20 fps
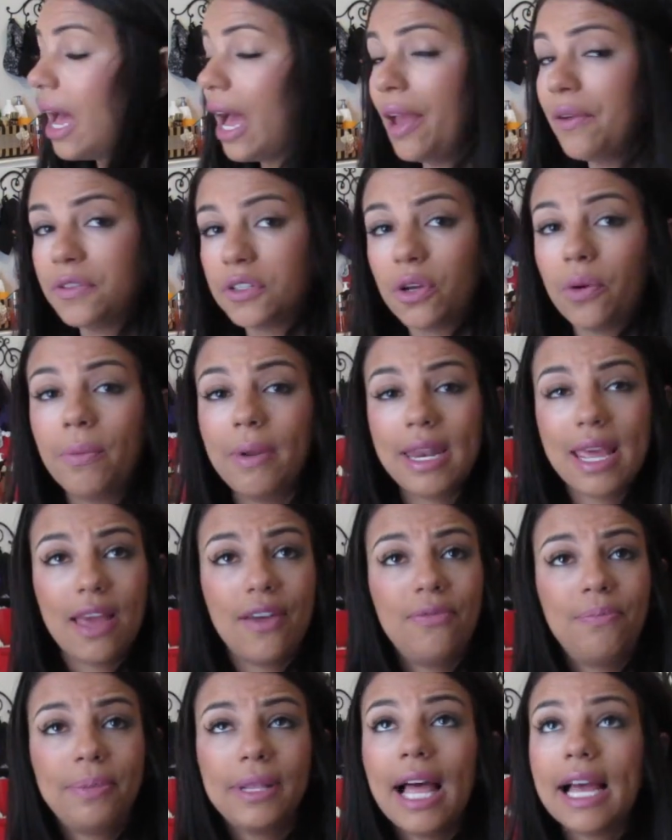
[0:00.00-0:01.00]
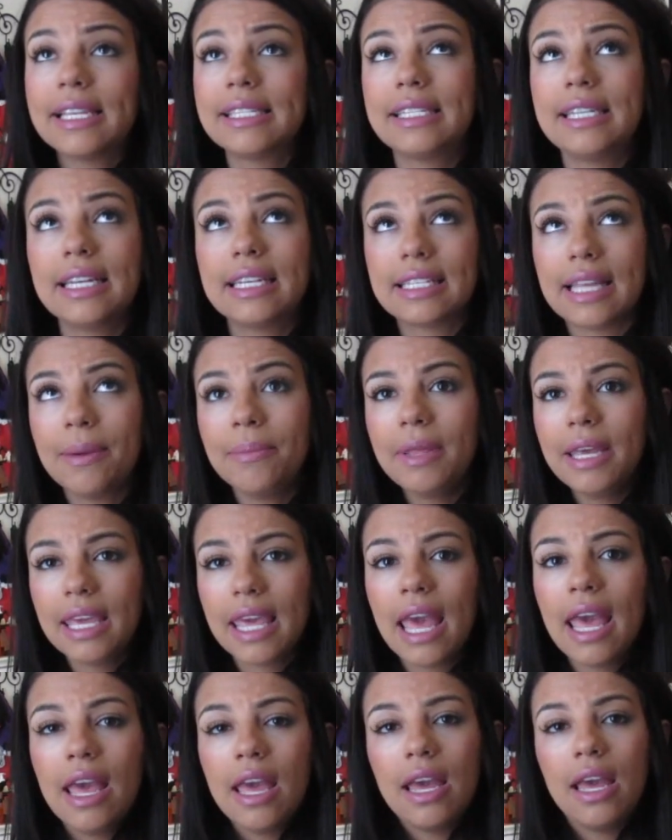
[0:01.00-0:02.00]
I have so many. I have plastics. I'm
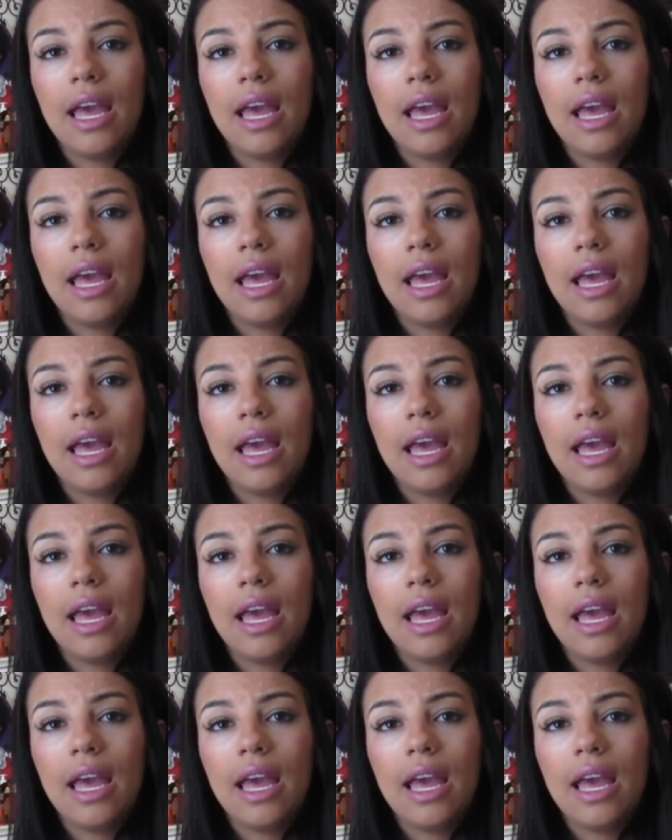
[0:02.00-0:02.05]
like,